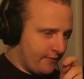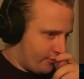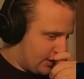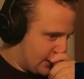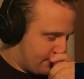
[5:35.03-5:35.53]
I'm not
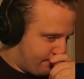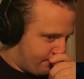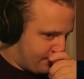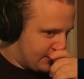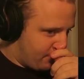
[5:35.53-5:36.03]
being funny.
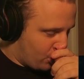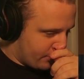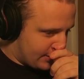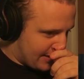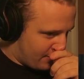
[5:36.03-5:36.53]
It's
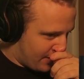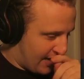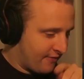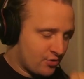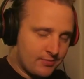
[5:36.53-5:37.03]
pouring
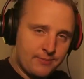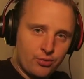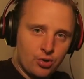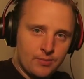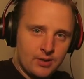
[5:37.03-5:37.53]
down there. If
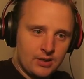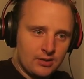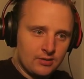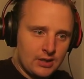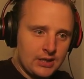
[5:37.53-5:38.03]
somebody brought
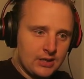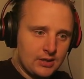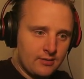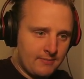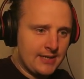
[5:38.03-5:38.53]
me,
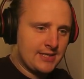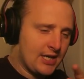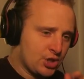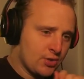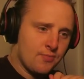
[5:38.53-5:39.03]
like, if my
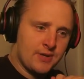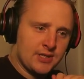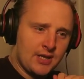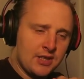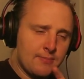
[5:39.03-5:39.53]
date
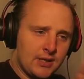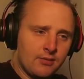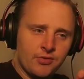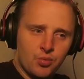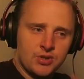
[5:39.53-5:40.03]
took me to, like, the
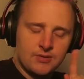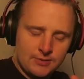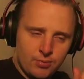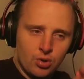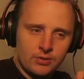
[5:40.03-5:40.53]
middle of the
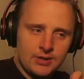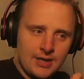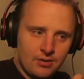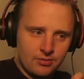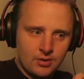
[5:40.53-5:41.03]
woods and it's
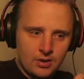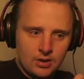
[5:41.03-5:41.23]
pouring down.